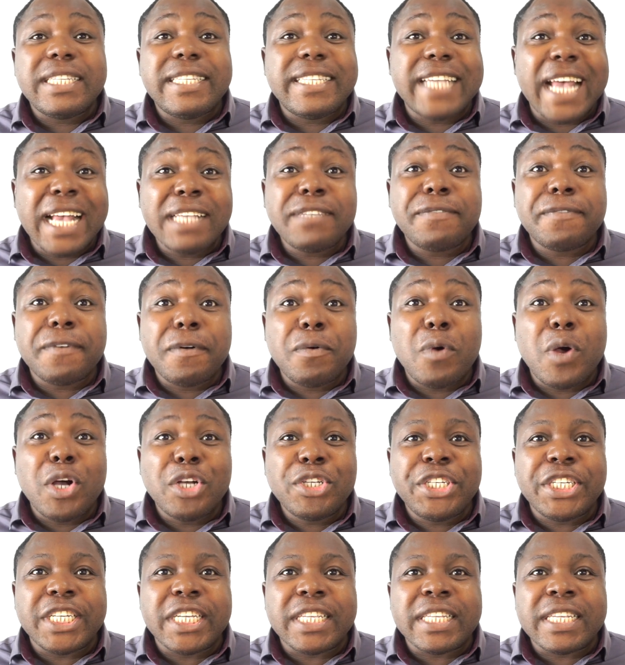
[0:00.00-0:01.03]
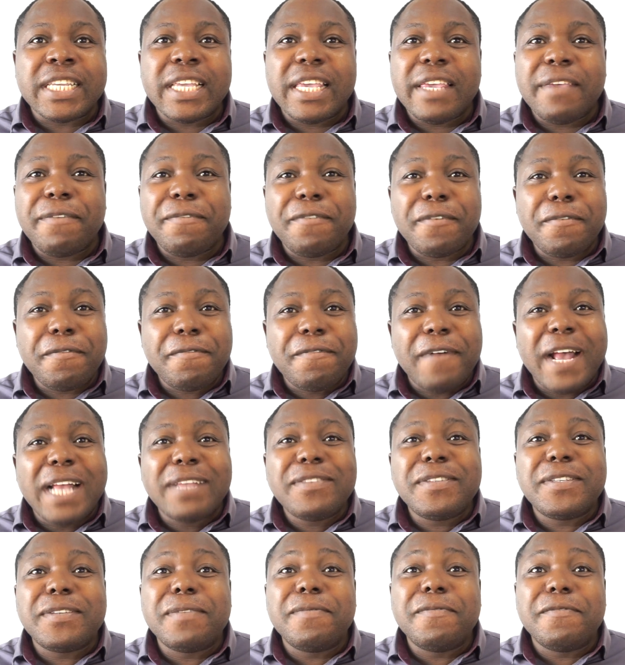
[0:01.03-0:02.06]
Thanks for watching. If you found
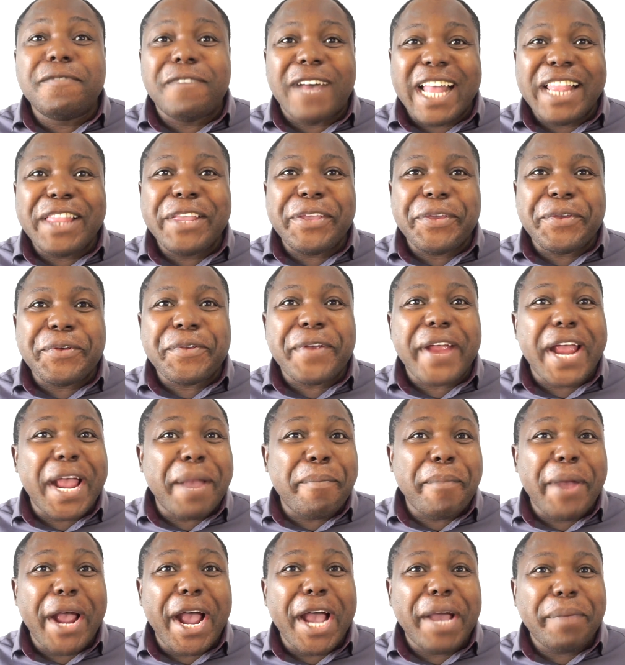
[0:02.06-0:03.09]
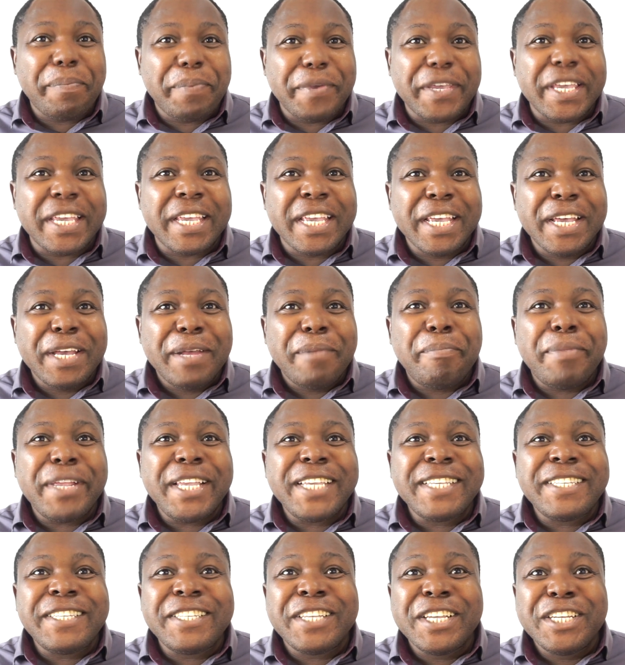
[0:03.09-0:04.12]
some value, I'm happy.
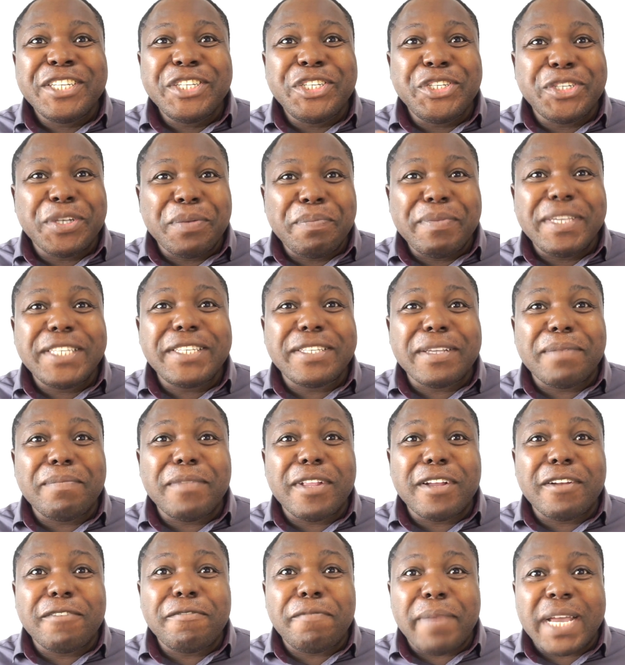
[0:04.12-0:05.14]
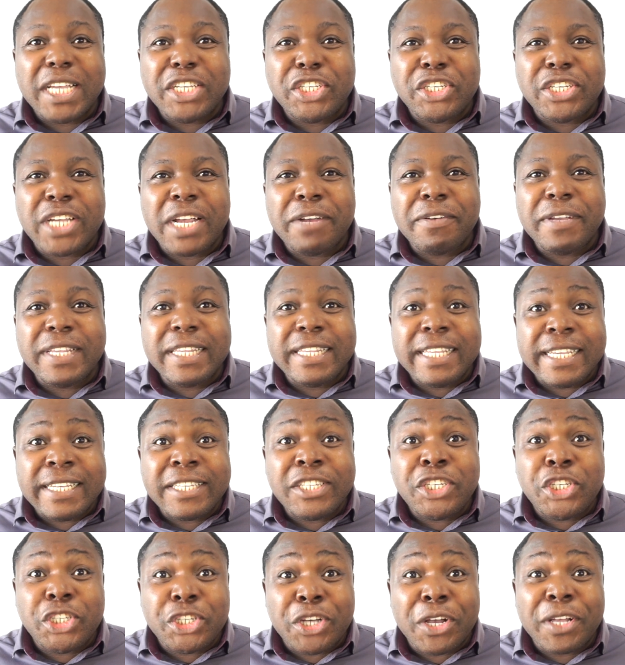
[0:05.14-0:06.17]
Please show me some love by sharing this
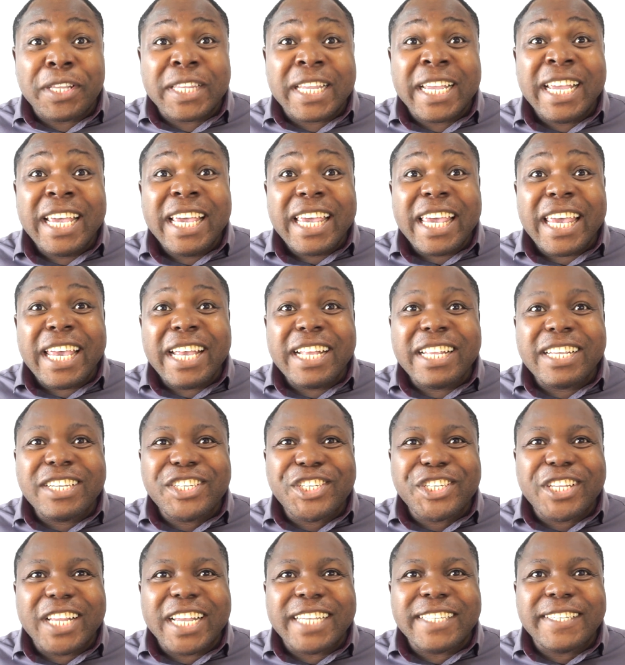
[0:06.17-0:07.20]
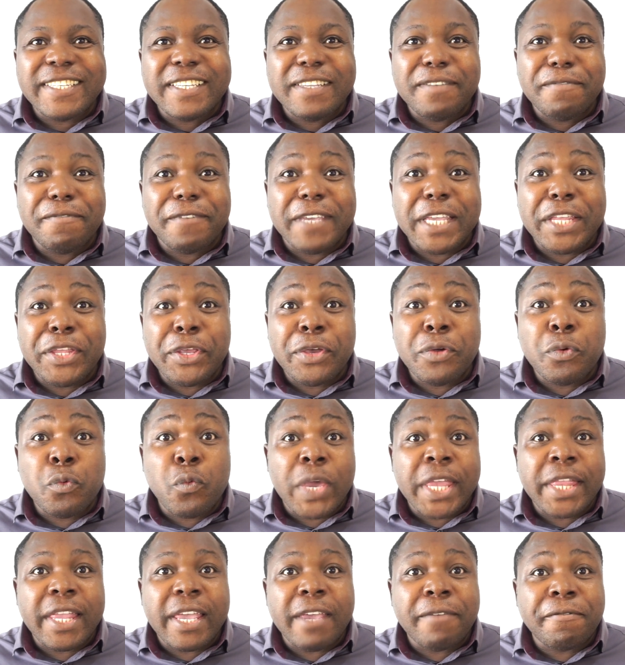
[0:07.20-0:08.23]
short English lesson video
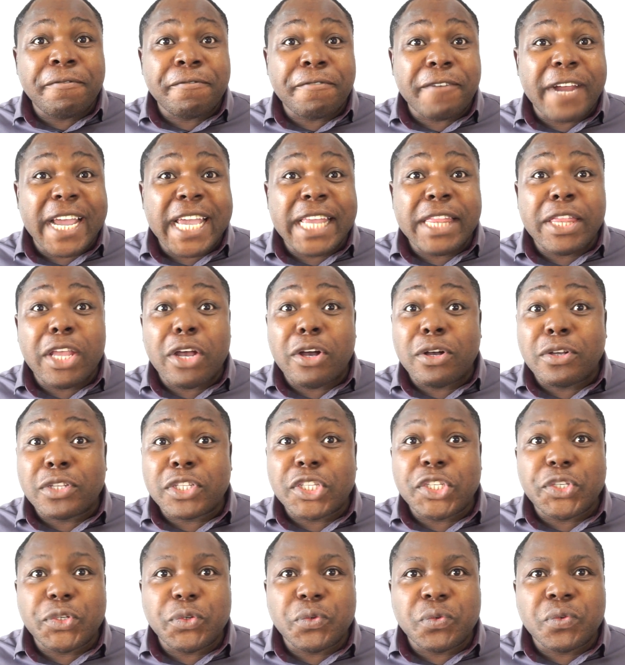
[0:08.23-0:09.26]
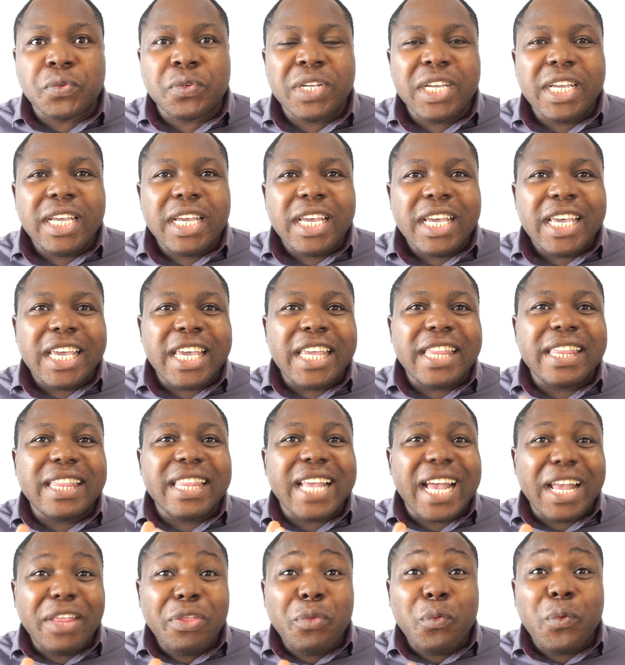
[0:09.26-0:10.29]
with a friend or two. In
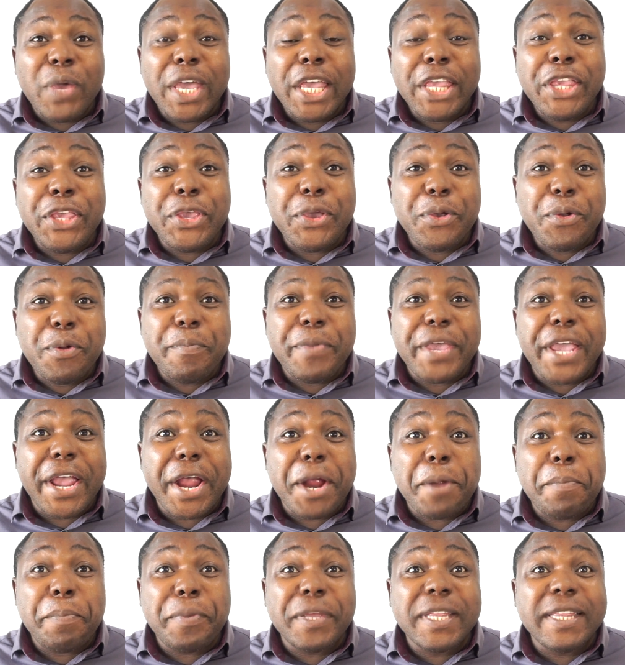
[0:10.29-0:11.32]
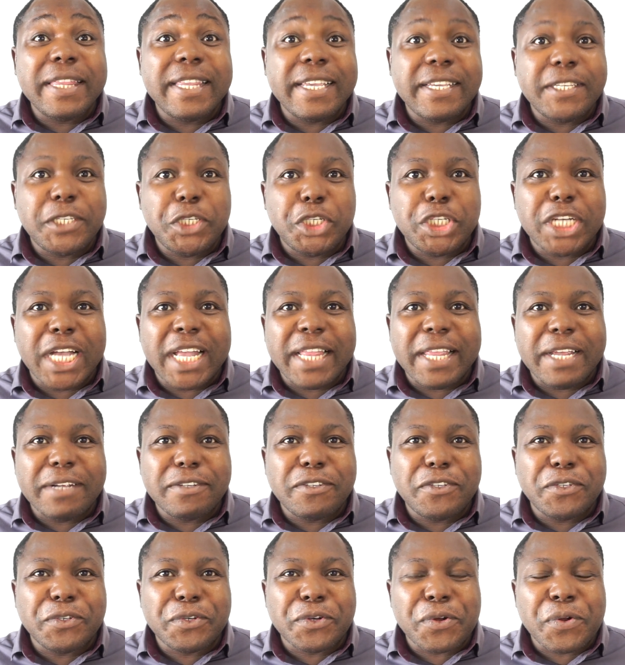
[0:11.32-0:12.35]
that way, you'll be helping this channel
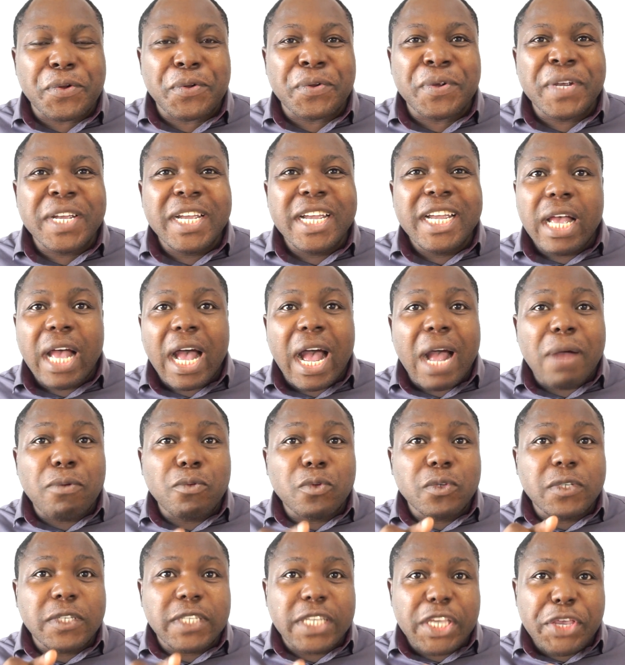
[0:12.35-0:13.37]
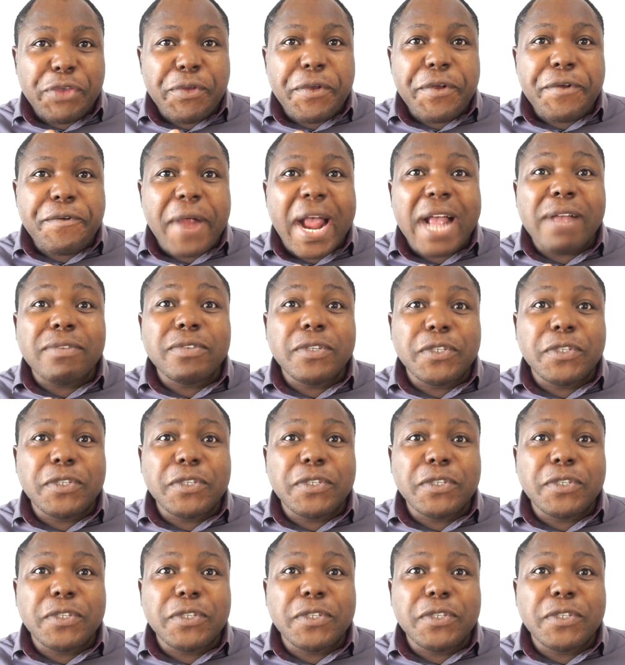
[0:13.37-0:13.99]
to grow. I will see you around